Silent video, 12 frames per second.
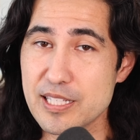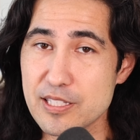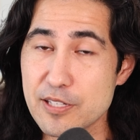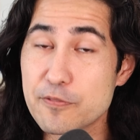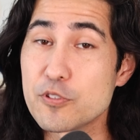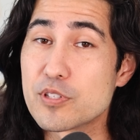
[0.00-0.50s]

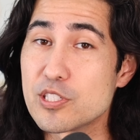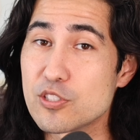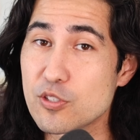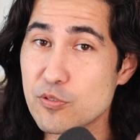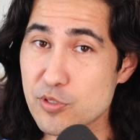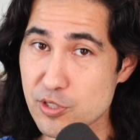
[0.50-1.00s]
if you can
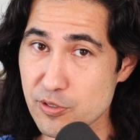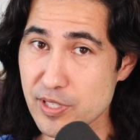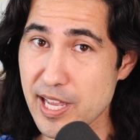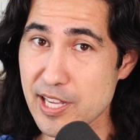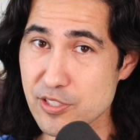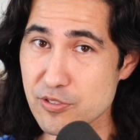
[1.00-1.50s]
use your
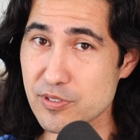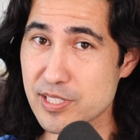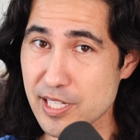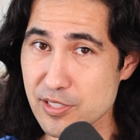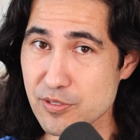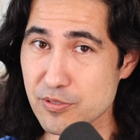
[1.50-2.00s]

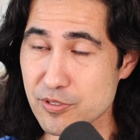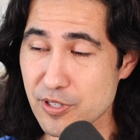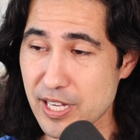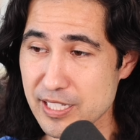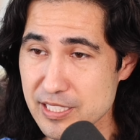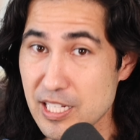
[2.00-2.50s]
gastrointestinal
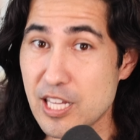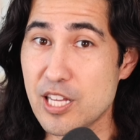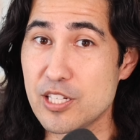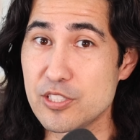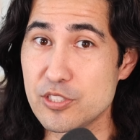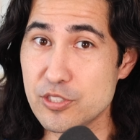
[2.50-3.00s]
tract,
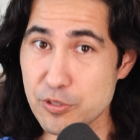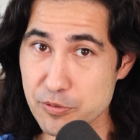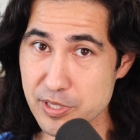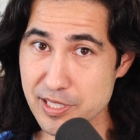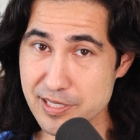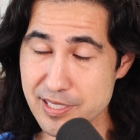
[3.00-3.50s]

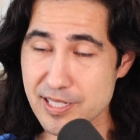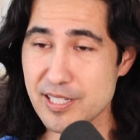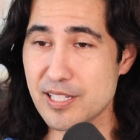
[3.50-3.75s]
use it,